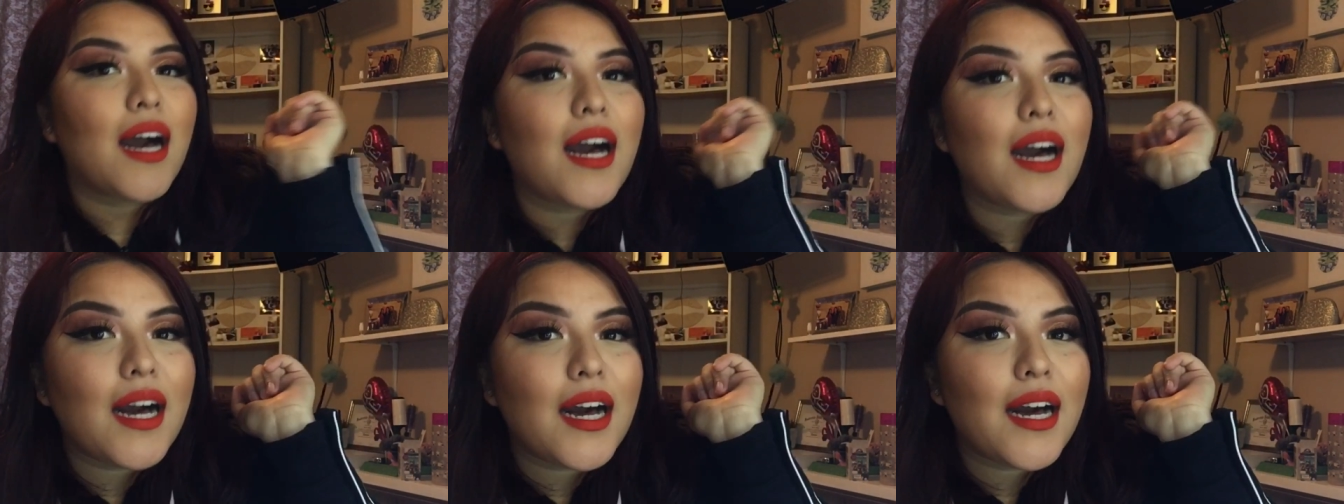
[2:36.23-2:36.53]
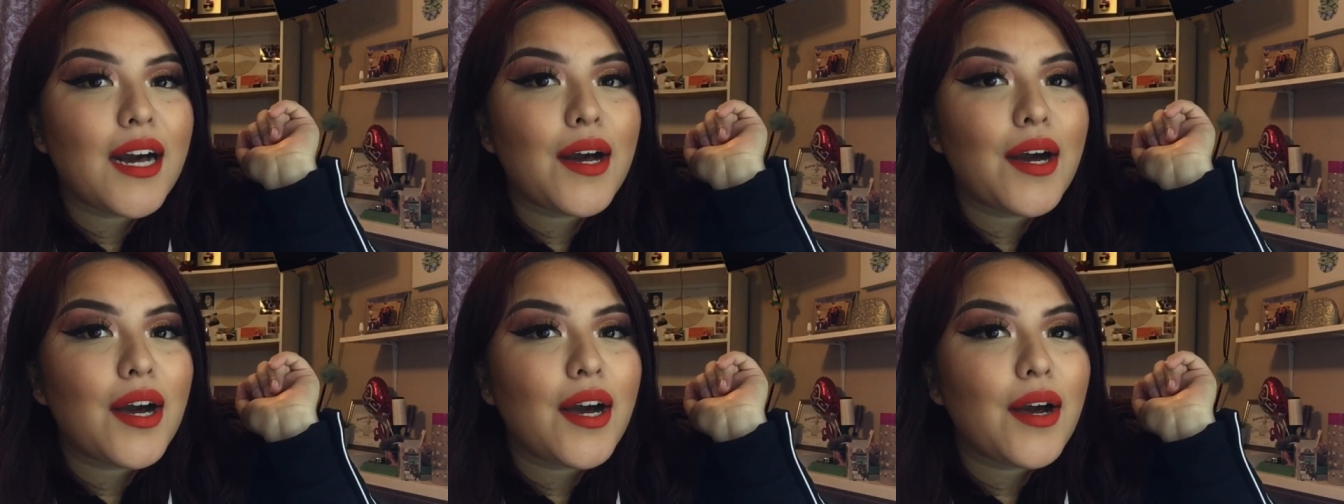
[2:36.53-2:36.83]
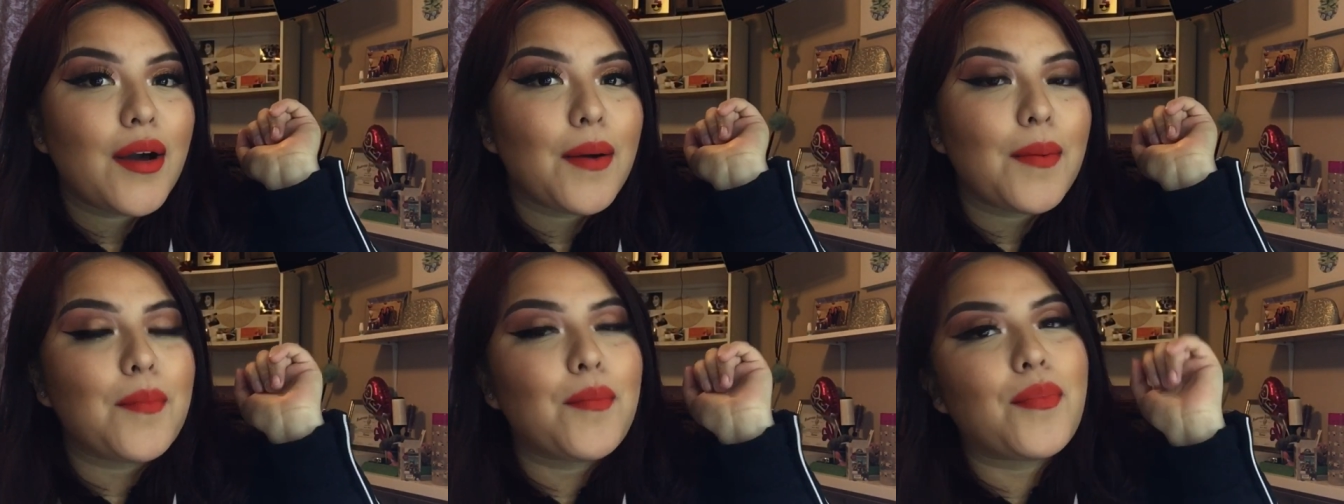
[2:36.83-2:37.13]
Uh,
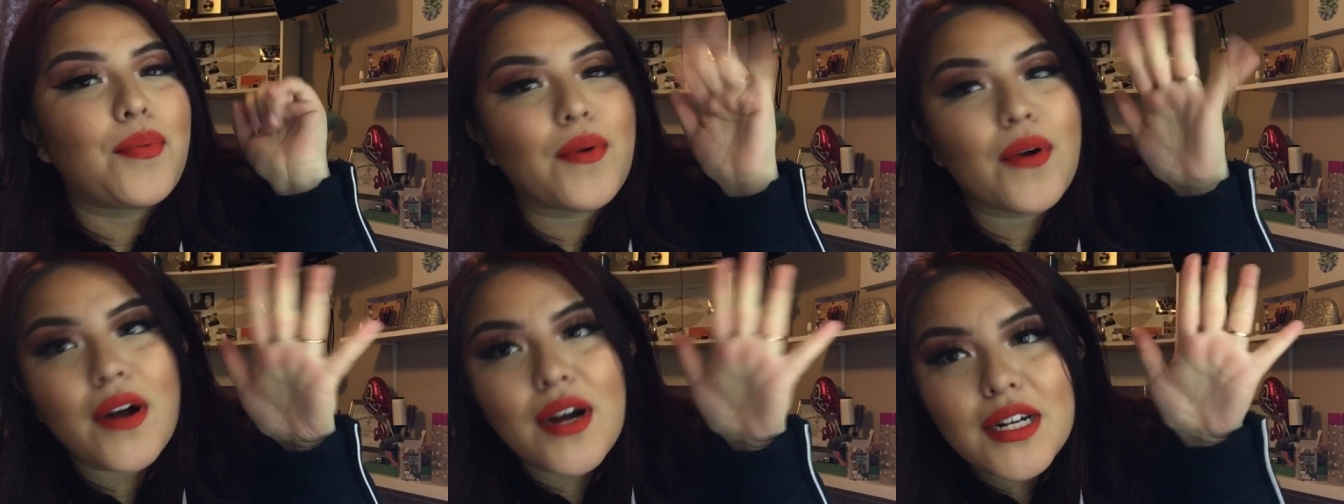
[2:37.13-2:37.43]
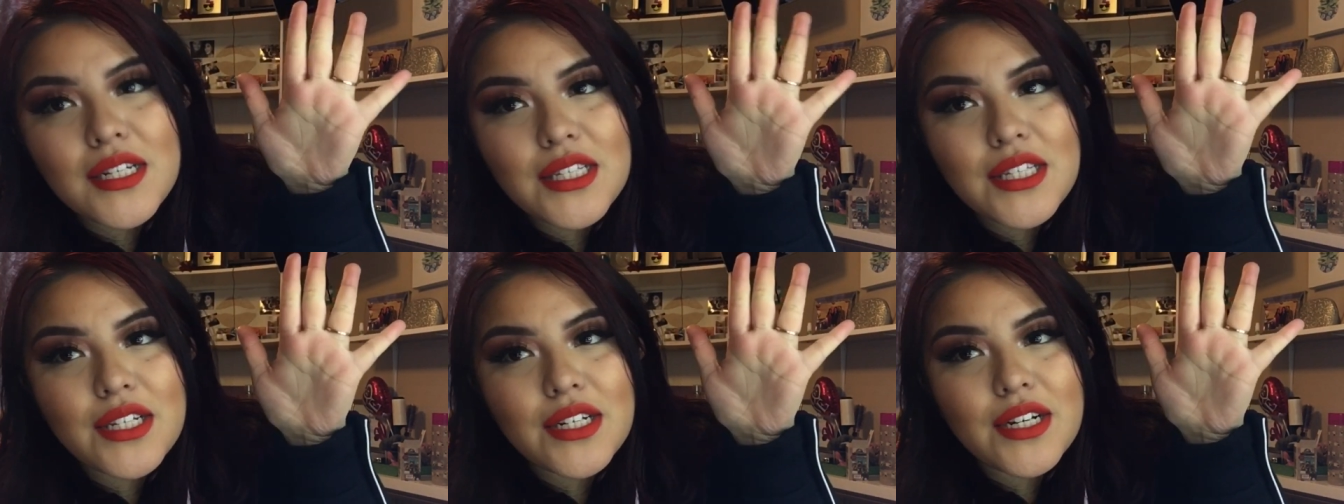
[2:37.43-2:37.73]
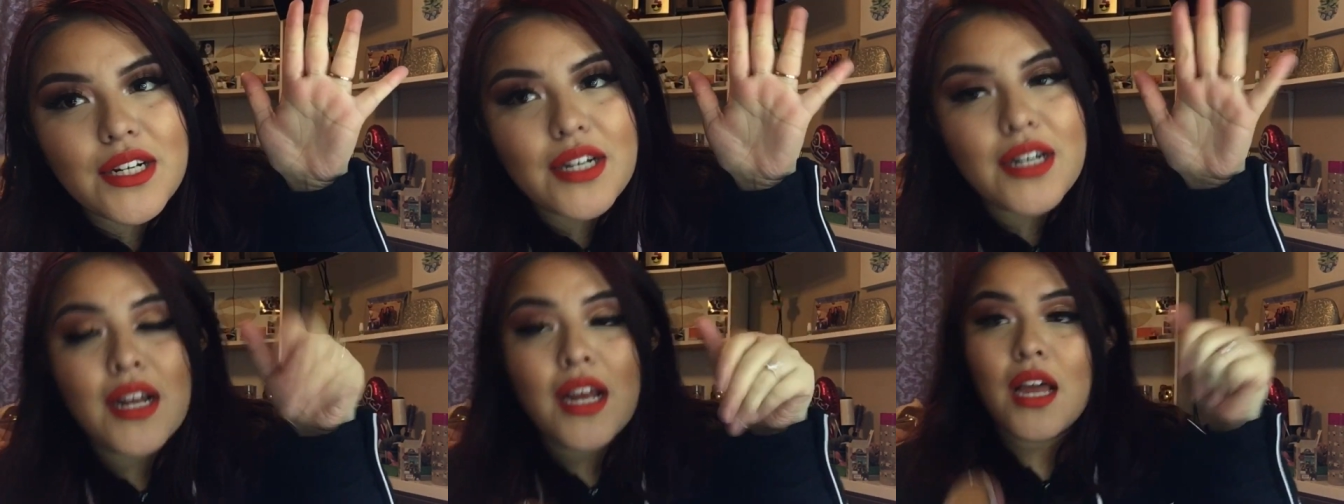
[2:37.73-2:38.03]

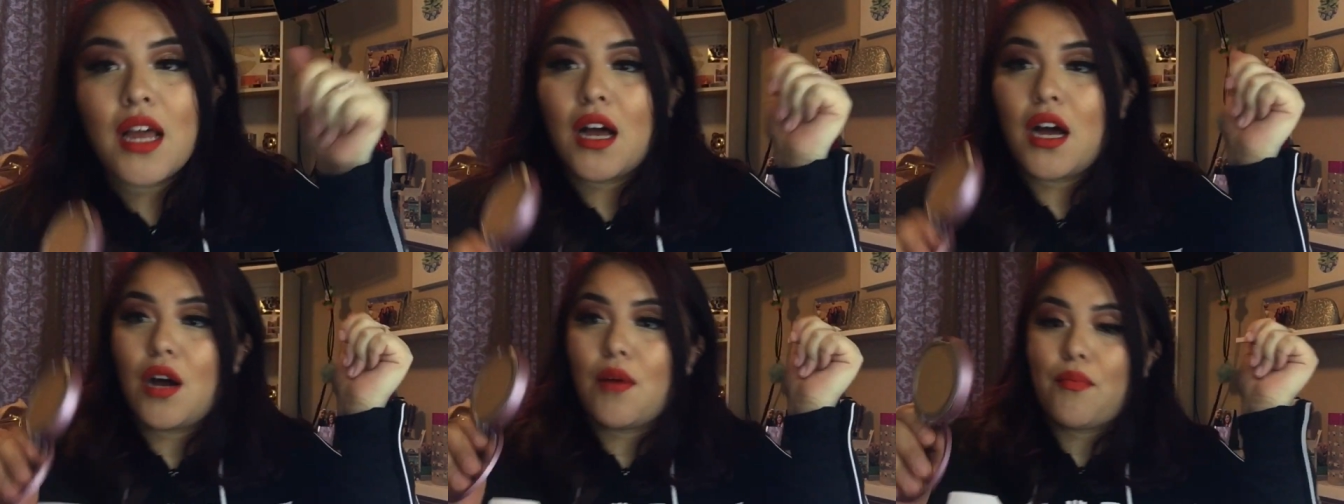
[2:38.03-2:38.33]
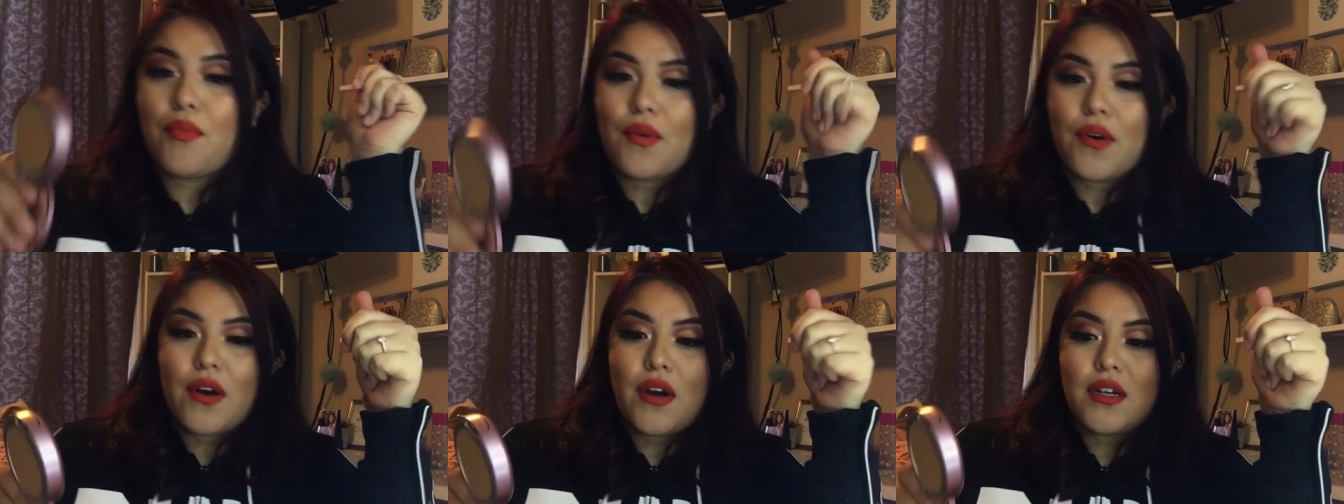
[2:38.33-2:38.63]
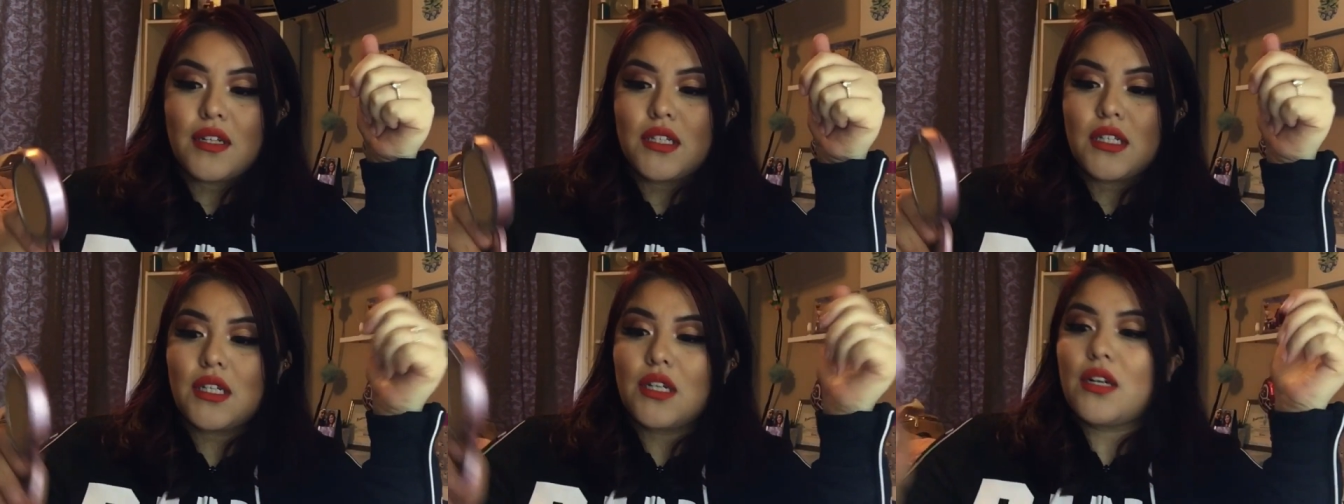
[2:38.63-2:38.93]
bronzer, a
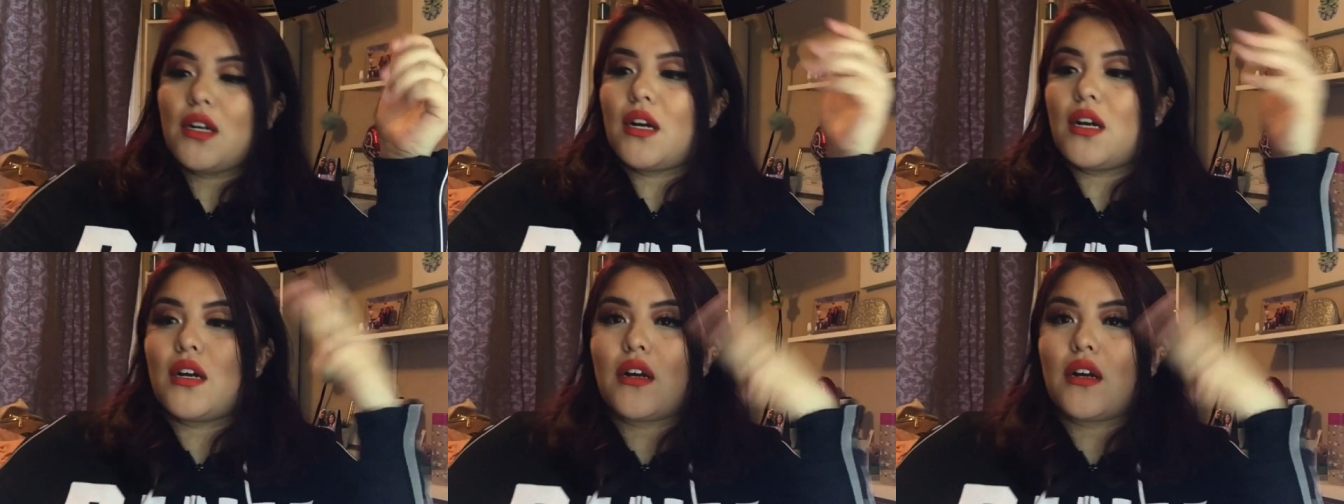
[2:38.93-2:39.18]
bronzer,